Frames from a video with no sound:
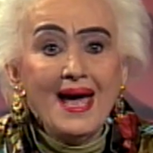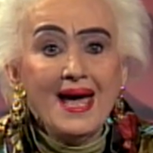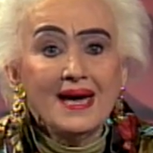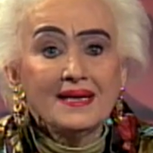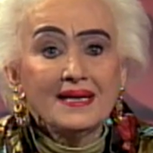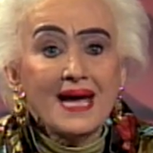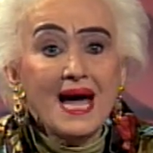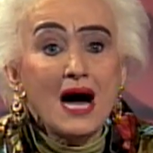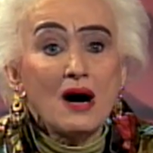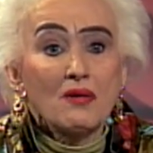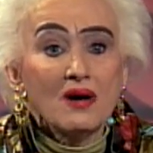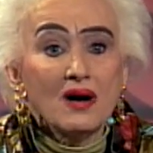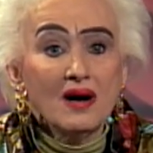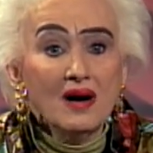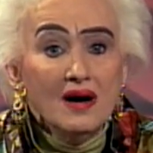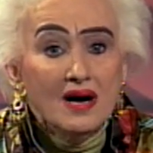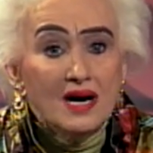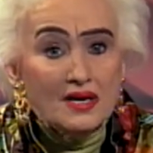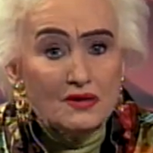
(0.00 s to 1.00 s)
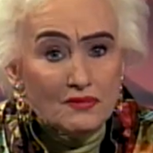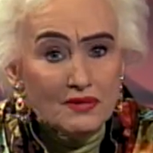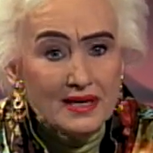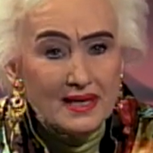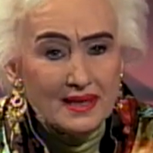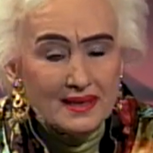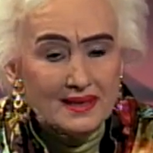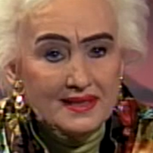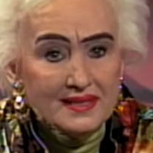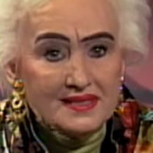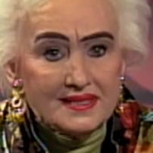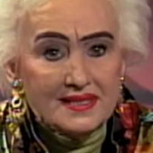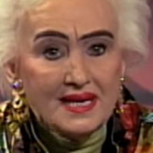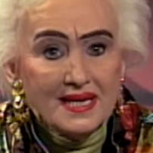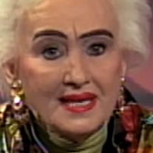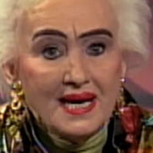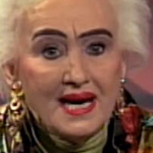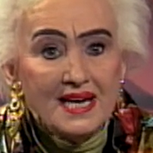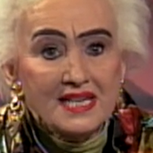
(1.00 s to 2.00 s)
and our
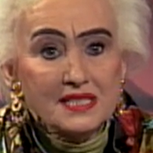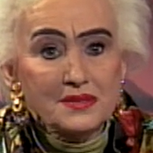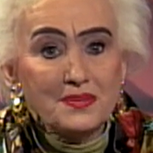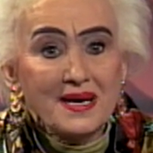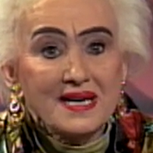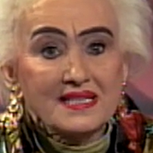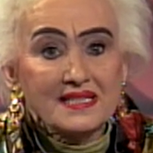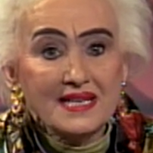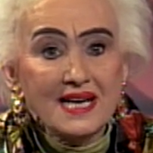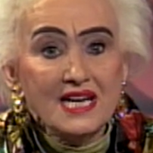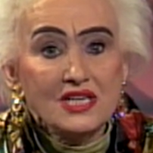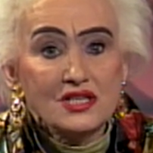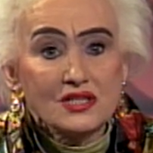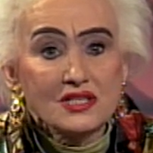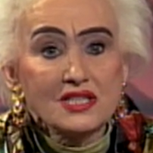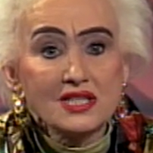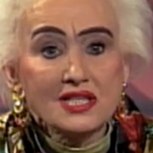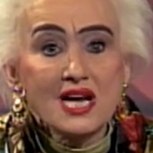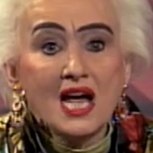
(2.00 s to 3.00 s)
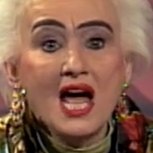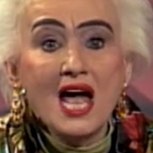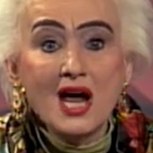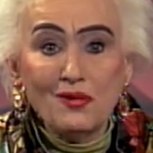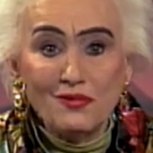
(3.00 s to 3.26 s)
unrealistic expectations